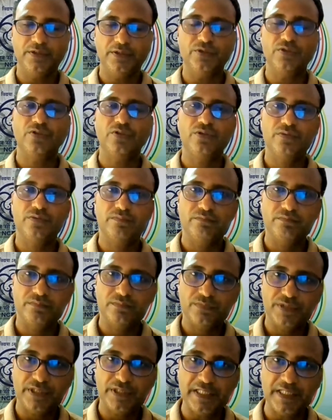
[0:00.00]
You know,
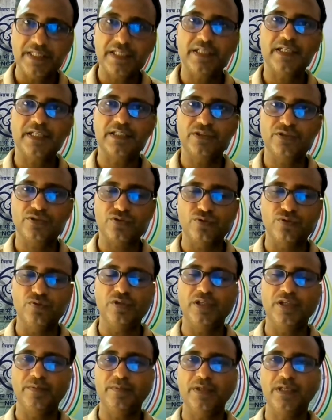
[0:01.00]
teaching at the school
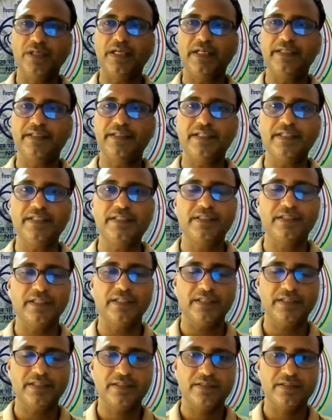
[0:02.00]
level and teaching
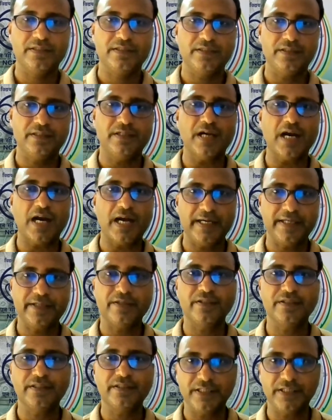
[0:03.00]
at diet
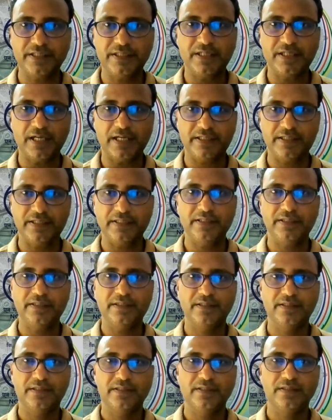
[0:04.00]
or JCERT
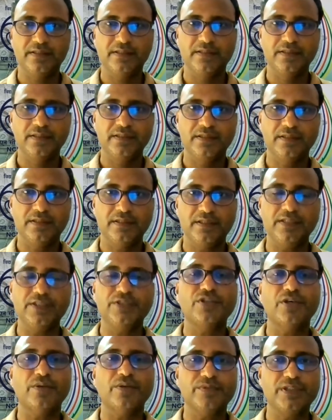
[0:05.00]

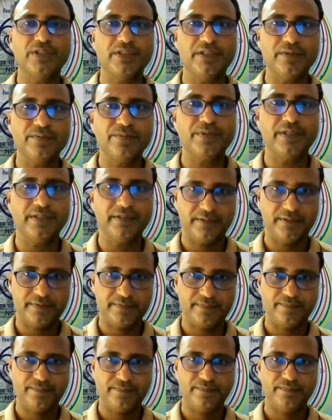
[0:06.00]
is something different.
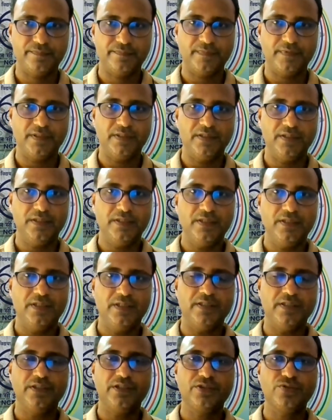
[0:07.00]

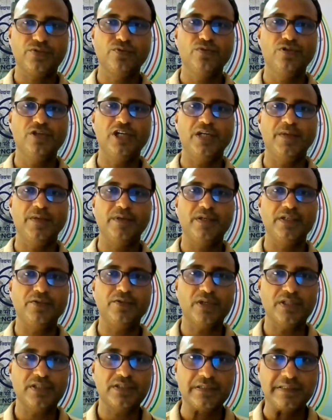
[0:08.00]
In the school level,
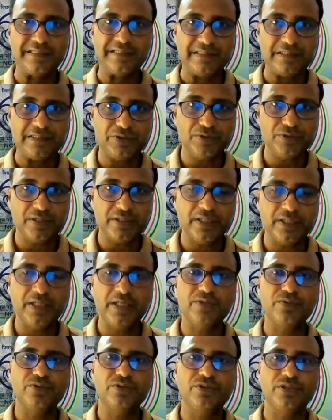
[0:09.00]
you are
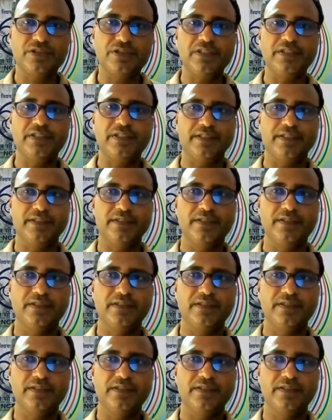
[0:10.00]
dealing with the children,